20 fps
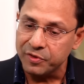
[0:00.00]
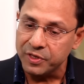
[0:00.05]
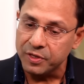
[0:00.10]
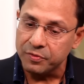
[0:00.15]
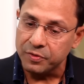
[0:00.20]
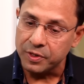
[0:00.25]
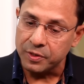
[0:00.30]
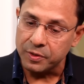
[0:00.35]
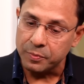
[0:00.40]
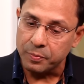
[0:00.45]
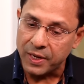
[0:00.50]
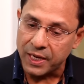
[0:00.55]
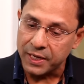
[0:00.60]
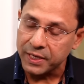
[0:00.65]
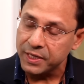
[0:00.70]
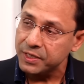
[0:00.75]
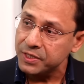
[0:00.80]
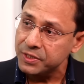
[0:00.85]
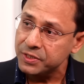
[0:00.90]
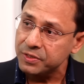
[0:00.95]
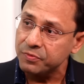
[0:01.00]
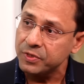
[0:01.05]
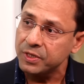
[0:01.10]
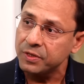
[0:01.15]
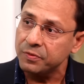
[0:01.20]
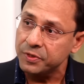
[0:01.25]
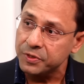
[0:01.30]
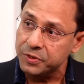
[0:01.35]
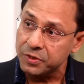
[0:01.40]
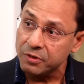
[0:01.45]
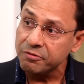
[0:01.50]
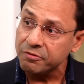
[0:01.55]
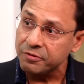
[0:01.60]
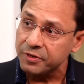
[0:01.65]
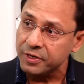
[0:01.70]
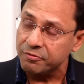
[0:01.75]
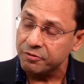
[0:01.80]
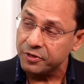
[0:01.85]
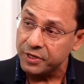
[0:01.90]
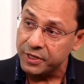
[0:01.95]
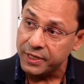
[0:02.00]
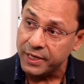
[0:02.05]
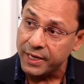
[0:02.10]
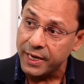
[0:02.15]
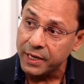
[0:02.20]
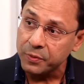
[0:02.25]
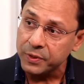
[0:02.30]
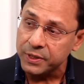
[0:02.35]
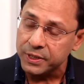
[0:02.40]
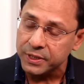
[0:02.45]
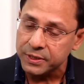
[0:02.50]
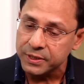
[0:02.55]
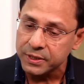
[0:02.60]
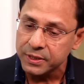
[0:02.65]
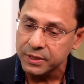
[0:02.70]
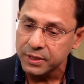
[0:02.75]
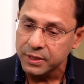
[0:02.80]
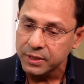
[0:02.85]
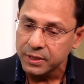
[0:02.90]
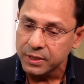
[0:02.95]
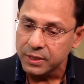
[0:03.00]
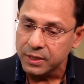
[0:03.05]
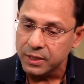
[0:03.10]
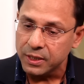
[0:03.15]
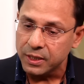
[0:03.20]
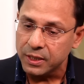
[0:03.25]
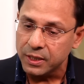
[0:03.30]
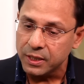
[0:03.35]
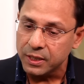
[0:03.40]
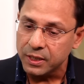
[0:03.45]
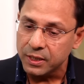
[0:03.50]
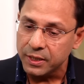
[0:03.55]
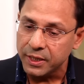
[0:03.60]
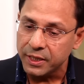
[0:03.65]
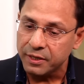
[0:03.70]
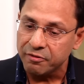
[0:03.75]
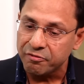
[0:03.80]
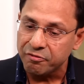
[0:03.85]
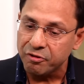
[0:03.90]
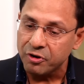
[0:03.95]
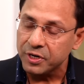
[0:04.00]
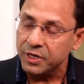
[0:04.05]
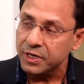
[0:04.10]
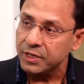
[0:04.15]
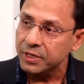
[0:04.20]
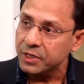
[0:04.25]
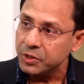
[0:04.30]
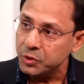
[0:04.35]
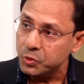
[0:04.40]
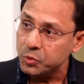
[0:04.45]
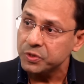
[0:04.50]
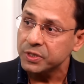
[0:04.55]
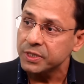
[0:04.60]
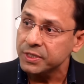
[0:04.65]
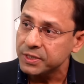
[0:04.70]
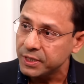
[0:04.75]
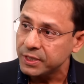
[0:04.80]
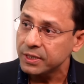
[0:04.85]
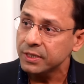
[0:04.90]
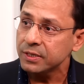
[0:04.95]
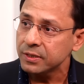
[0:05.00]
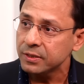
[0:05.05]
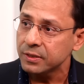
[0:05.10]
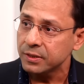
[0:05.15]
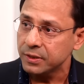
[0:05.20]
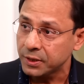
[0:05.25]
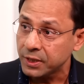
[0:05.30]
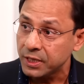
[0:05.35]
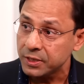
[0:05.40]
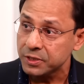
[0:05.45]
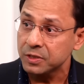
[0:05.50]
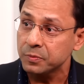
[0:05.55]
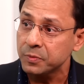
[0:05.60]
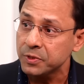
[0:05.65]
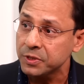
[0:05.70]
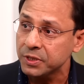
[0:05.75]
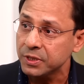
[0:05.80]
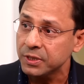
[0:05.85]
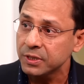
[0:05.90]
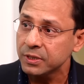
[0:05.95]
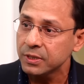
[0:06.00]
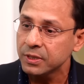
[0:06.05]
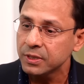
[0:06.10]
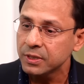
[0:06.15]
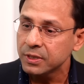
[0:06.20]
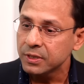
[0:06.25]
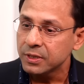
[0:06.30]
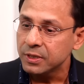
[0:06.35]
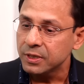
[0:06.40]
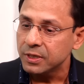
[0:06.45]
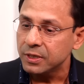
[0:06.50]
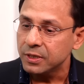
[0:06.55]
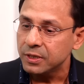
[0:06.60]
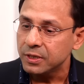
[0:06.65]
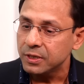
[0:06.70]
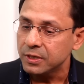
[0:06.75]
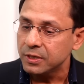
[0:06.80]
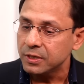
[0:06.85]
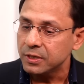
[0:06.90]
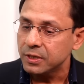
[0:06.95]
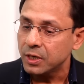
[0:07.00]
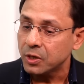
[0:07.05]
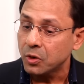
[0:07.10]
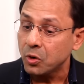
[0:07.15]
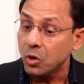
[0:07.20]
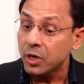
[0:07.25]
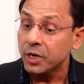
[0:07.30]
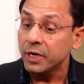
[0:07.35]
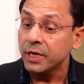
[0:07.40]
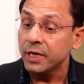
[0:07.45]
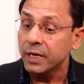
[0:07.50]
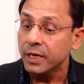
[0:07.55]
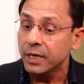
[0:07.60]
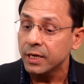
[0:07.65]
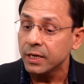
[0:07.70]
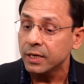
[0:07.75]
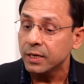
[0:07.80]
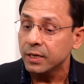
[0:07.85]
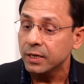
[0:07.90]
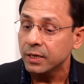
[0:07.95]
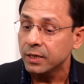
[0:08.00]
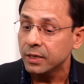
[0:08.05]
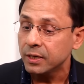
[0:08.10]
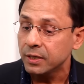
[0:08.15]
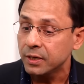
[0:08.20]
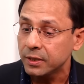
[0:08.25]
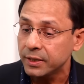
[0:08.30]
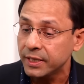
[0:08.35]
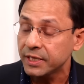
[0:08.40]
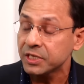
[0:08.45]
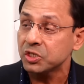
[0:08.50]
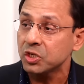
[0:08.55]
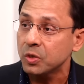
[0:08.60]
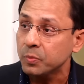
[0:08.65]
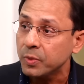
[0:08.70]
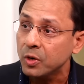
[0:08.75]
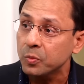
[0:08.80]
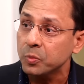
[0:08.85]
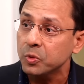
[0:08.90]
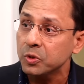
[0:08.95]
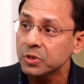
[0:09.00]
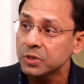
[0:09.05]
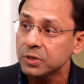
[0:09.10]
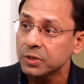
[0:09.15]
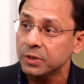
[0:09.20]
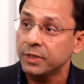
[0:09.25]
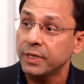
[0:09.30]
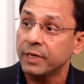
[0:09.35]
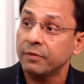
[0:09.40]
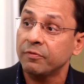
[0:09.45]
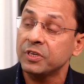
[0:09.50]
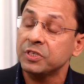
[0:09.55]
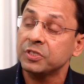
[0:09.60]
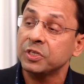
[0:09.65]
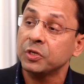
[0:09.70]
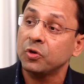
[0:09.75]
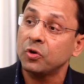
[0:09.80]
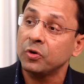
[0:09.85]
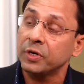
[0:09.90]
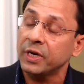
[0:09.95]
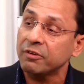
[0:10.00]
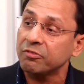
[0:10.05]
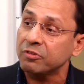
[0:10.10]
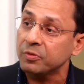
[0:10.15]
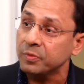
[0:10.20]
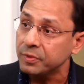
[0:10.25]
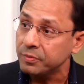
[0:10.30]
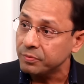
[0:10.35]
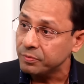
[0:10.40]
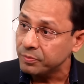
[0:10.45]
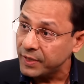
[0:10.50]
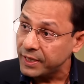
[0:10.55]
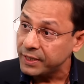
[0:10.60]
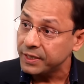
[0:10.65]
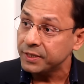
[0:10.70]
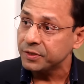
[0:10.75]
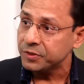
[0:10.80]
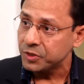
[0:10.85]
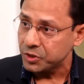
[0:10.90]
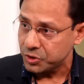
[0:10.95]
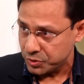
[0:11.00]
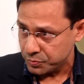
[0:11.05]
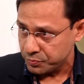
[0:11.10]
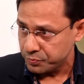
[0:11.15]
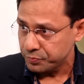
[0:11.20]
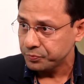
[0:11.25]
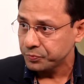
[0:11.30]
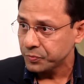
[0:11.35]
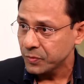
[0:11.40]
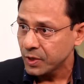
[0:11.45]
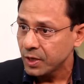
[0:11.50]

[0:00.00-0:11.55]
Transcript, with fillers: and with our plugins and with our software for Indian languages, uh, it afforded the users here, the customers here, uh, quality uh, desktop output, they, which they couldn't get from uh, any other system.